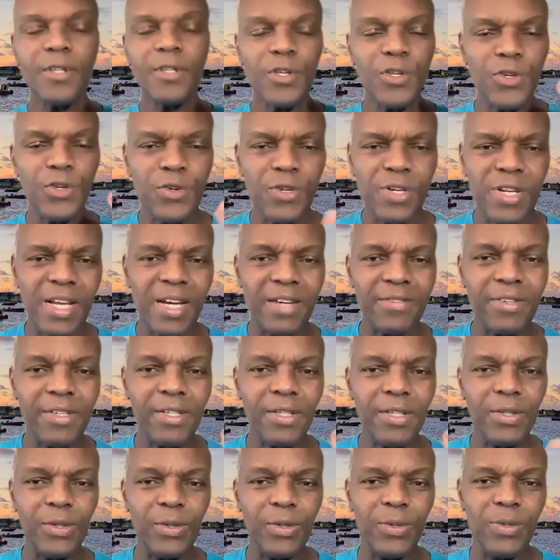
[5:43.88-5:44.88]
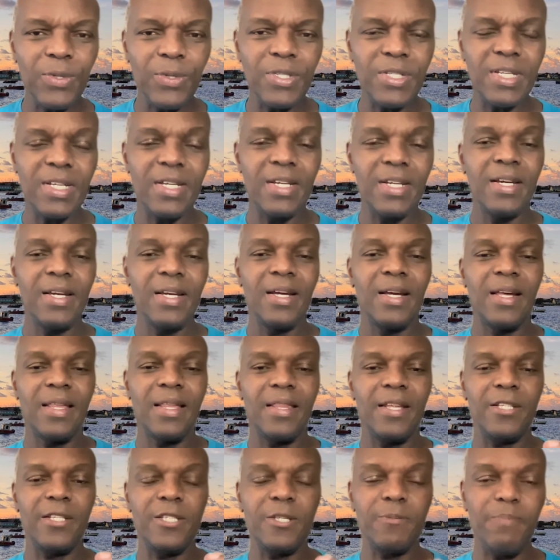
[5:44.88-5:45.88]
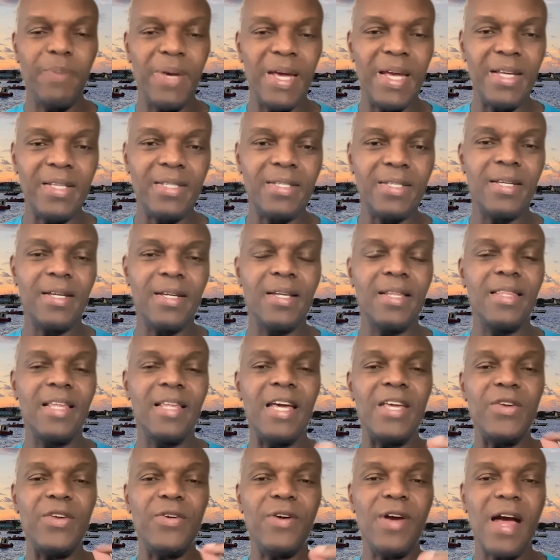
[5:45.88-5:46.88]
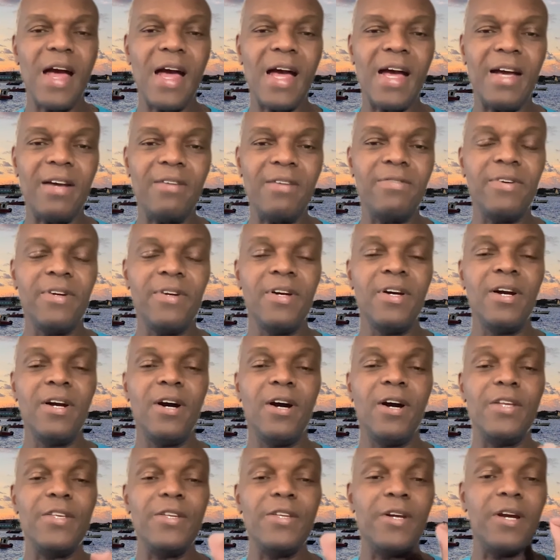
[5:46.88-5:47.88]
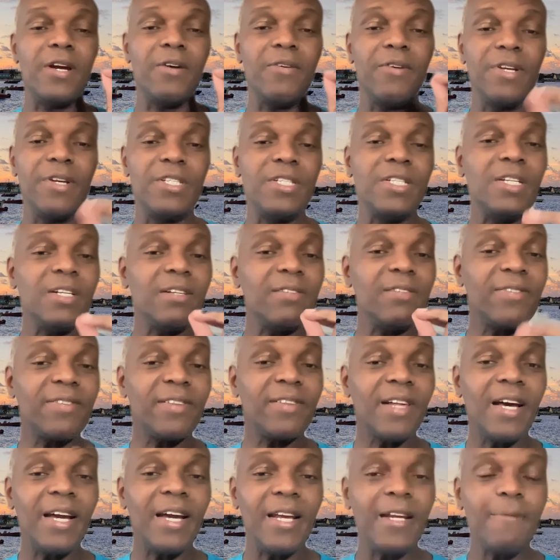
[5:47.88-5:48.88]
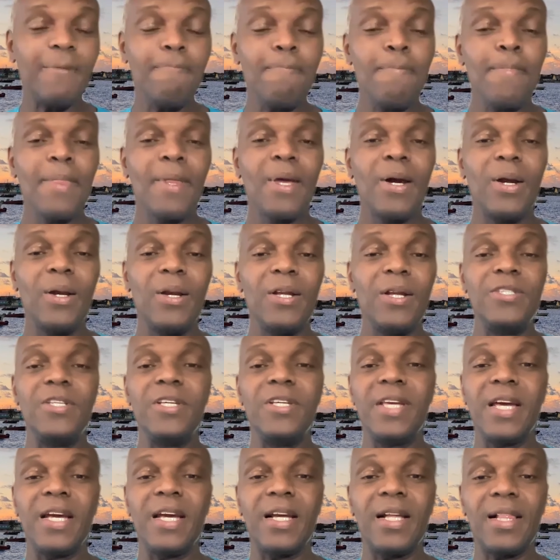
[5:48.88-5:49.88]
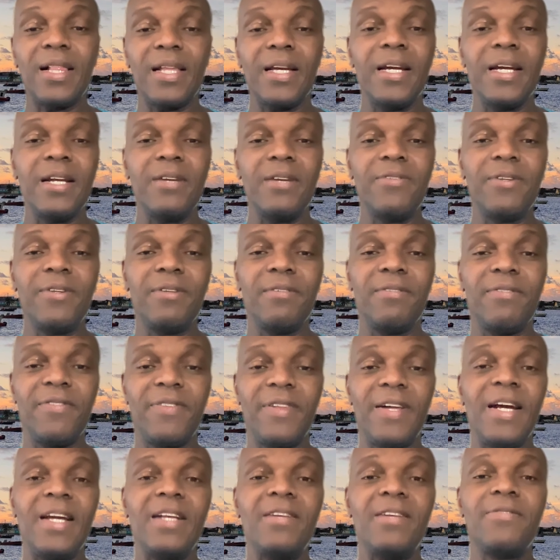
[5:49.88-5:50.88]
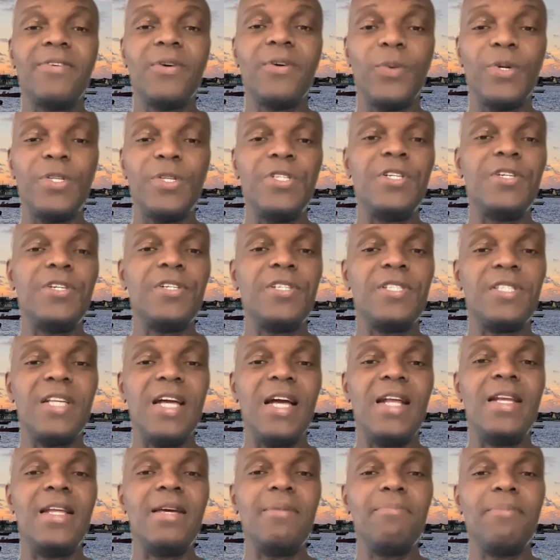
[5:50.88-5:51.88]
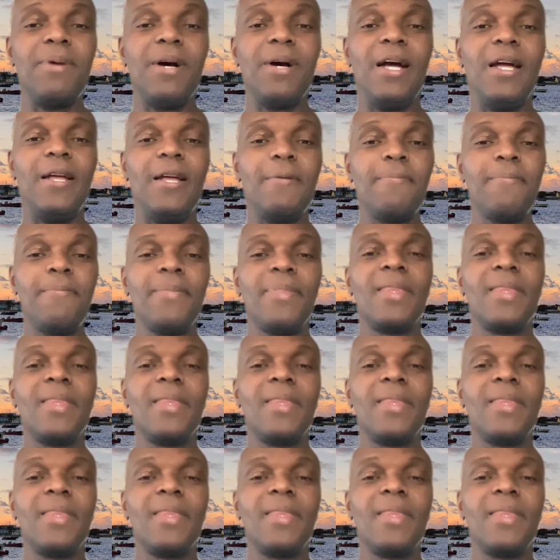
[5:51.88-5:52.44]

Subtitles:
you never lose the space that you have on your original flight unless you get cleared for the flight for which you're standing by.